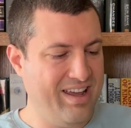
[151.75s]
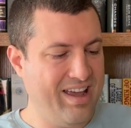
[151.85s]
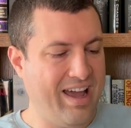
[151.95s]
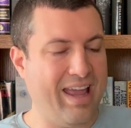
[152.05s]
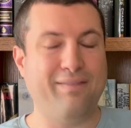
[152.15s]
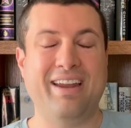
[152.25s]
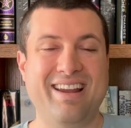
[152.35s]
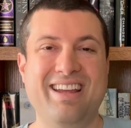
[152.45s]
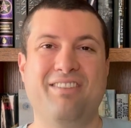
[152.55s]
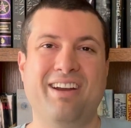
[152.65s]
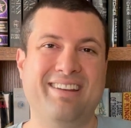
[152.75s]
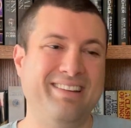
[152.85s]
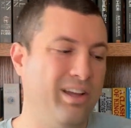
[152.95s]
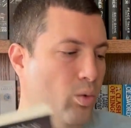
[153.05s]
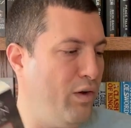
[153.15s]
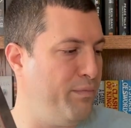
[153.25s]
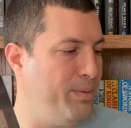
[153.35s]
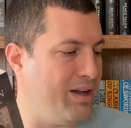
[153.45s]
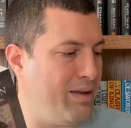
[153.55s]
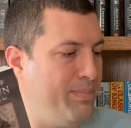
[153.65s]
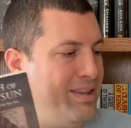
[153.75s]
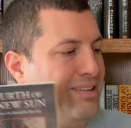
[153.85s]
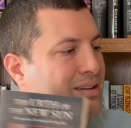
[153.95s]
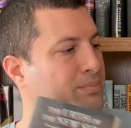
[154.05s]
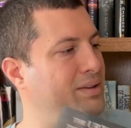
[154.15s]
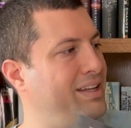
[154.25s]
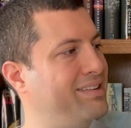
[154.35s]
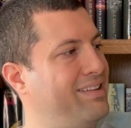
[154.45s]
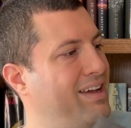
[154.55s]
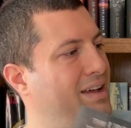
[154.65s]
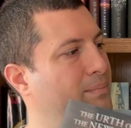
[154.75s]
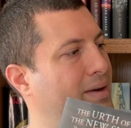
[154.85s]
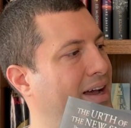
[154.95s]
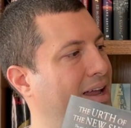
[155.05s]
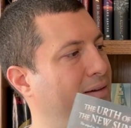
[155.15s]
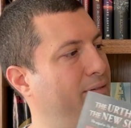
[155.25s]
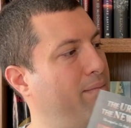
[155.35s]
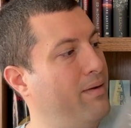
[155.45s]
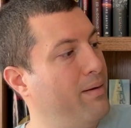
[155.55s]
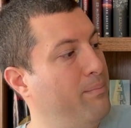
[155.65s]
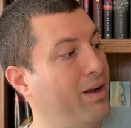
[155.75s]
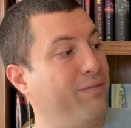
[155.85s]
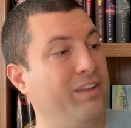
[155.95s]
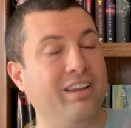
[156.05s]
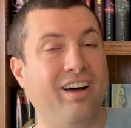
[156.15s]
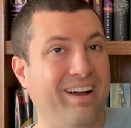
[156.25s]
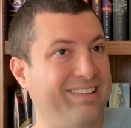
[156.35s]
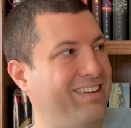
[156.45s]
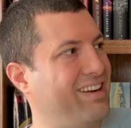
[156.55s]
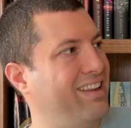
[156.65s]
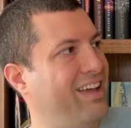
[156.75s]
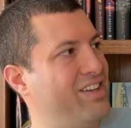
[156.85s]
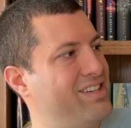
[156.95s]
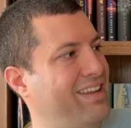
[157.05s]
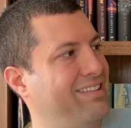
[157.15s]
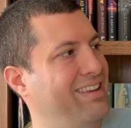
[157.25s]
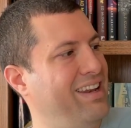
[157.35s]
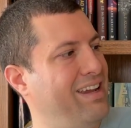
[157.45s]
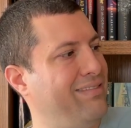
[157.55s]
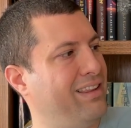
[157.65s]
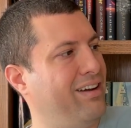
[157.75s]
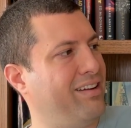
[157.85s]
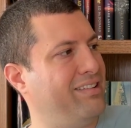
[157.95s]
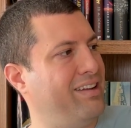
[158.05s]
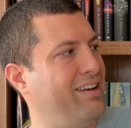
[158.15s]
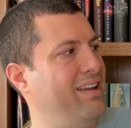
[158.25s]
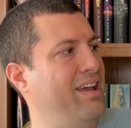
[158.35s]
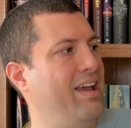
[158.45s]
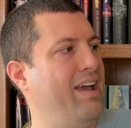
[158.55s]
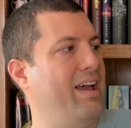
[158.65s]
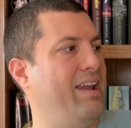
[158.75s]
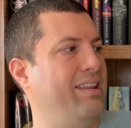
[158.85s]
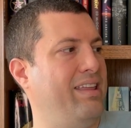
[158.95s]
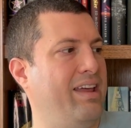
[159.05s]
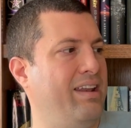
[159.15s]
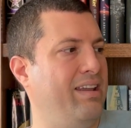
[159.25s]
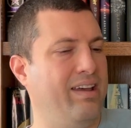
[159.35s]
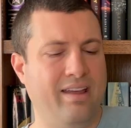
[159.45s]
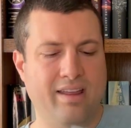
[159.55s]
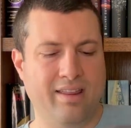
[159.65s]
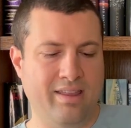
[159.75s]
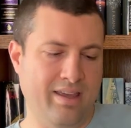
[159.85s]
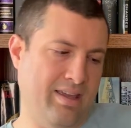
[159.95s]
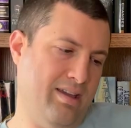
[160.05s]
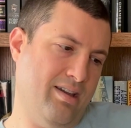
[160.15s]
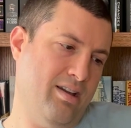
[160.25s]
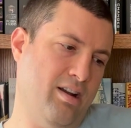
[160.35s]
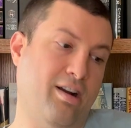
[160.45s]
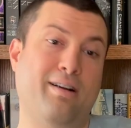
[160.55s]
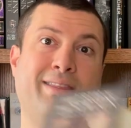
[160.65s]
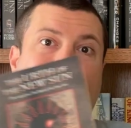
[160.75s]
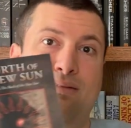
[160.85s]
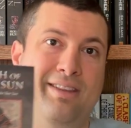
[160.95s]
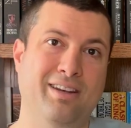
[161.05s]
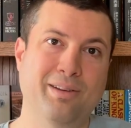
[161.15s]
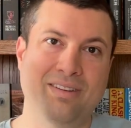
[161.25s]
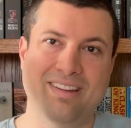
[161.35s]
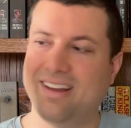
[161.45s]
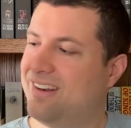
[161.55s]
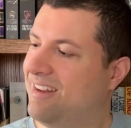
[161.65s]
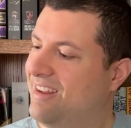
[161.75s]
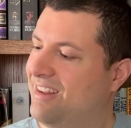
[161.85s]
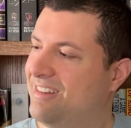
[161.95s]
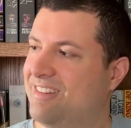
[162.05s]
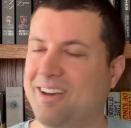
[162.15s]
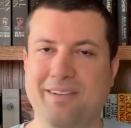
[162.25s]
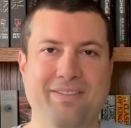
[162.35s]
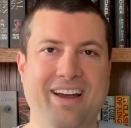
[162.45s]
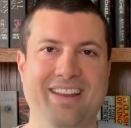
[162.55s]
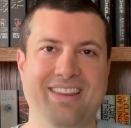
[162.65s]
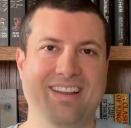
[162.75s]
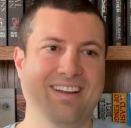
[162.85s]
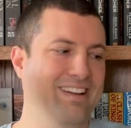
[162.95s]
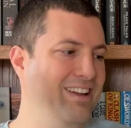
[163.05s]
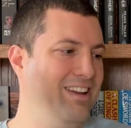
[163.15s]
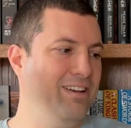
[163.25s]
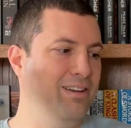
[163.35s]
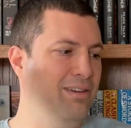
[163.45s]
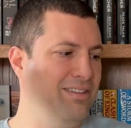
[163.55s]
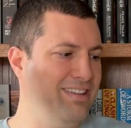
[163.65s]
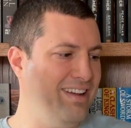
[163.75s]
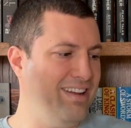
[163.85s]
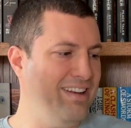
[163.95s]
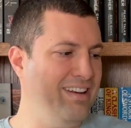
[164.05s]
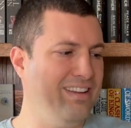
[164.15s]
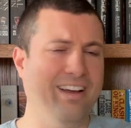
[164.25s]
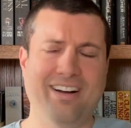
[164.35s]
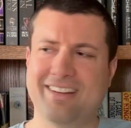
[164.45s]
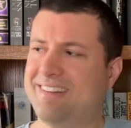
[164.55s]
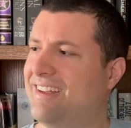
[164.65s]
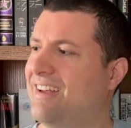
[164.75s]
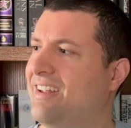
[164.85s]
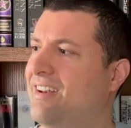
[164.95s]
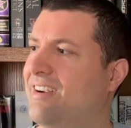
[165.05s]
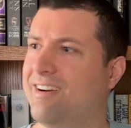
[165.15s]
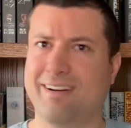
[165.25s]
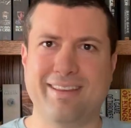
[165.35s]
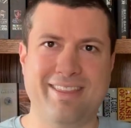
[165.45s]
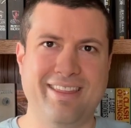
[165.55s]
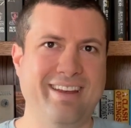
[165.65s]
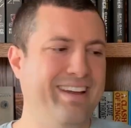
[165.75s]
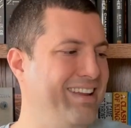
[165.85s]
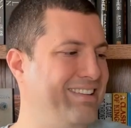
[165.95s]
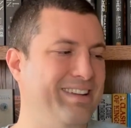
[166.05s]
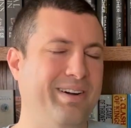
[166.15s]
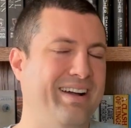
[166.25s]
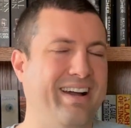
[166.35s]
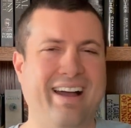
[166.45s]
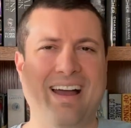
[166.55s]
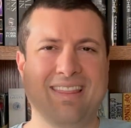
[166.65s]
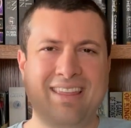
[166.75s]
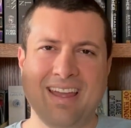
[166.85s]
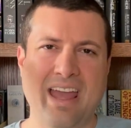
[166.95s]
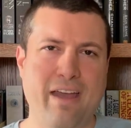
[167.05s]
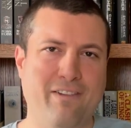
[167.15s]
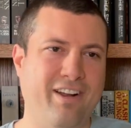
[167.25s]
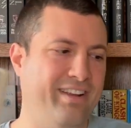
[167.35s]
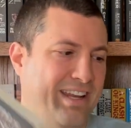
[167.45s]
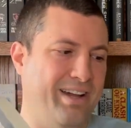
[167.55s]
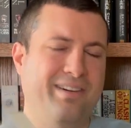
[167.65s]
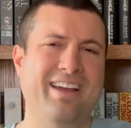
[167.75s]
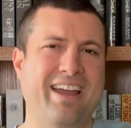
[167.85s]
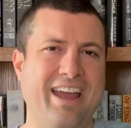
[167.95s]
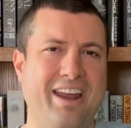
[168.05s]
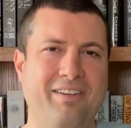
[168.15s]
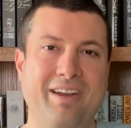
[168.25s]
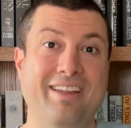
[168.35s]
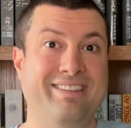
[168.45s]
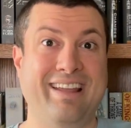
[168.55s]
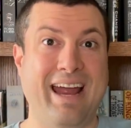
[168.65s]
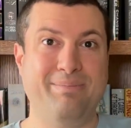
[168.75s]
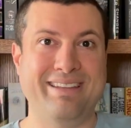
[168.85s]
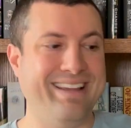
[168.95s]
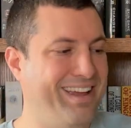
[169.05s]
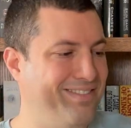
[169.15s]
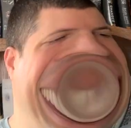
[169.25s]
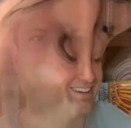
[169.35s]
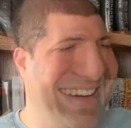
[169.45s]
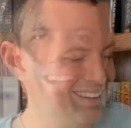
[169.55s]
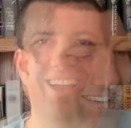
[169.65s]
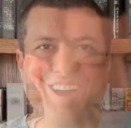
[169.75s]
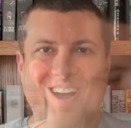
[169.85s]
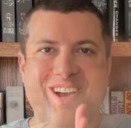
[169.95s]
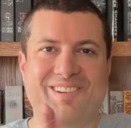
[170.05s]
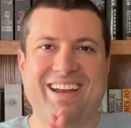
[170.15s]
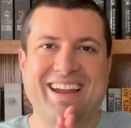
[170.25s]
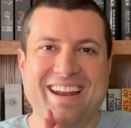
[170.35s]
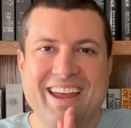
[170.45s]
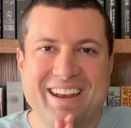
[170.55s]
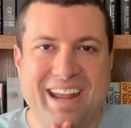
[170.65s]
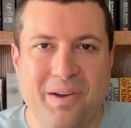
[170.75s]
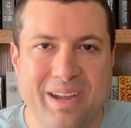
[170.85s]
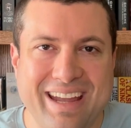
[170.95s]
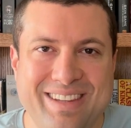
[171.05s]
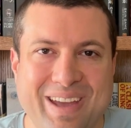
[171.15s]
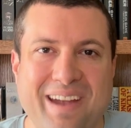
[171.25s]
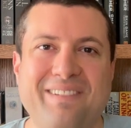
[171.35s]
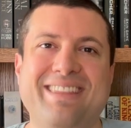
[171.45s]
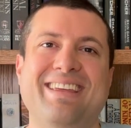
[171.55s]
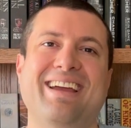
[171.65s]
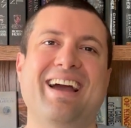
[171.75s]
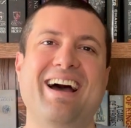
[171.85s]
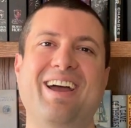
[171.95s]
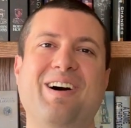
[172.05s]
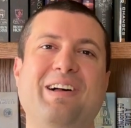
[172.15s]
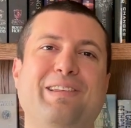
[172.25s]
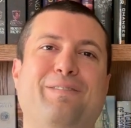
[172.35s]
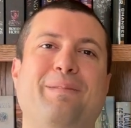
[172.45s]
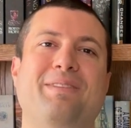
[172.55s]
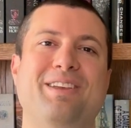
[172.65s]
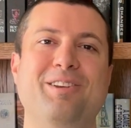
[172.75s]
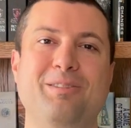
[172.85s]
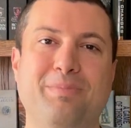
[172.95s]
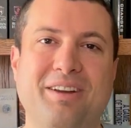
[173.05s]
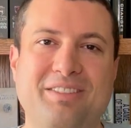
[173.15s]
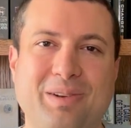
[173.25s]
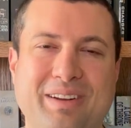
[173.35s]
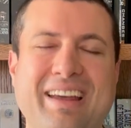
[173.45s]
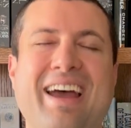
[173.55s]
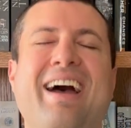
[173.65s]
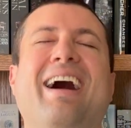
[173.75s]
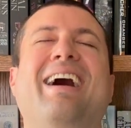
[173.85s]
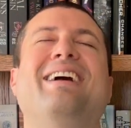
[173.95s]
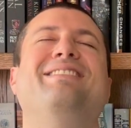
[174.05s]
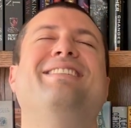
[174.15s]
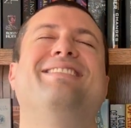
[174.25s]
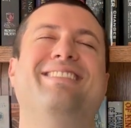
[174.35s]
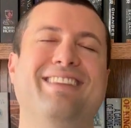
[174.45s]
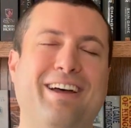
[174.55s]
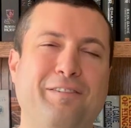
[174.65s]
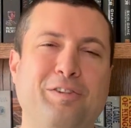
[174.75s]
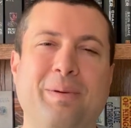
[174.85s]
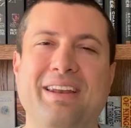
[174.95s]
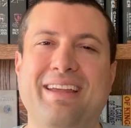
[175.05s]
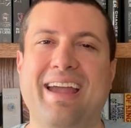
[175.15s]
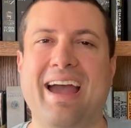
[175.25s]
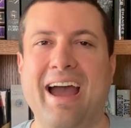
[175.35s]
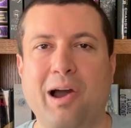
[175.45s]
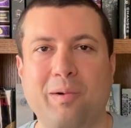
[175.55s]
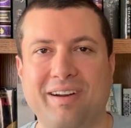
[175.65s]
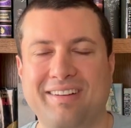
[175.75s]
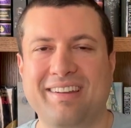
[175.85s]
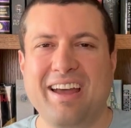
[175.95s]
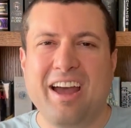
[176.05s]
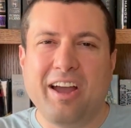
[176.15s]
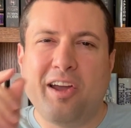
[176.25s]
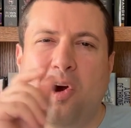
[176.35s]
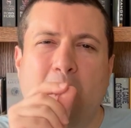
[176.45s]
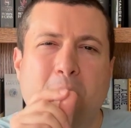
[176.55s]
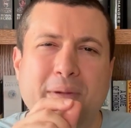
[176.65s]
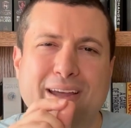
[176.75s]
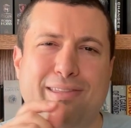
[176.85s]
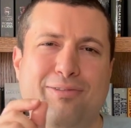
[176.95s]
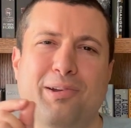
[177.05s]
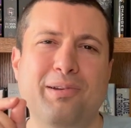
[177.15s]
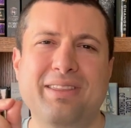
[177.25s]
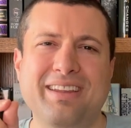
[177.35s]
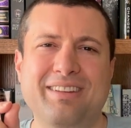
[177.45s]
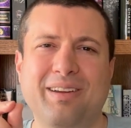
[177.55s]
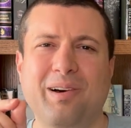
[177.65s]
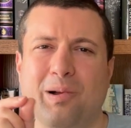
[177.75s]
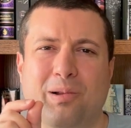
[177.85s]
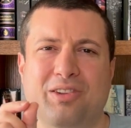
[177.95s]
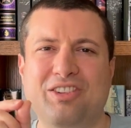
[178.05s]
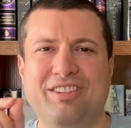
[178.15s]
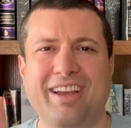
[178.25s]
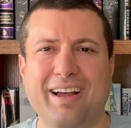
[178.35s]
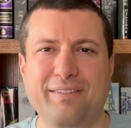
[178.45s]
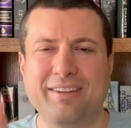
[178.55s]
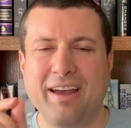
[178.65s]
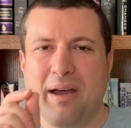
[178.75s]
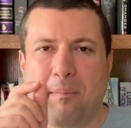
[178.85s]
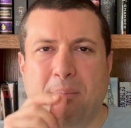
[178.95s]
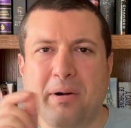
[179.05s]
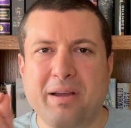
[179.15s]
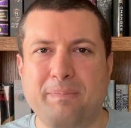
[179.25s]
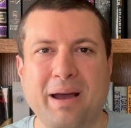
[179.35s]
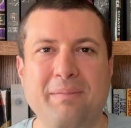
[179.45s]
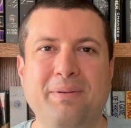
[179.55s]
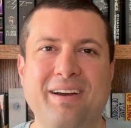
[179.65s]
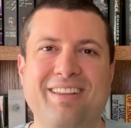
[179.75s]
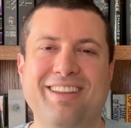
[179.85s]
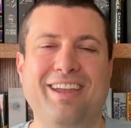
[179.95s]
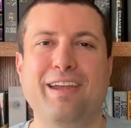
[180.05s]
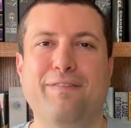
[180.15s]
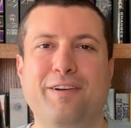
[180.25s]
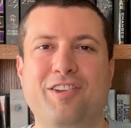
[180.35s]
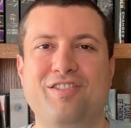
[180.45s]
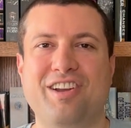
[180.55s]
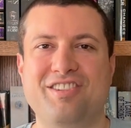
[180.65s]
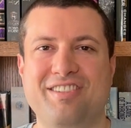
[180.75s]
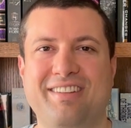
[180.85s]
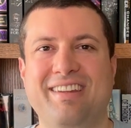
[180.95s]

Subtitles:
I have not yet read a single Wolfe book, but this completes my Book of the Long Sun collection. It's Litany of the Long Sun, and then the Earth of the New Sun. So I've got the New Sun, Long Sun, Earth. So I think I have it all now, and it's time to dive in. Alright, now we get to everything I hauled from the used bookstores. I just love spending hours combing through these old shelves, book by book, looking for treasures.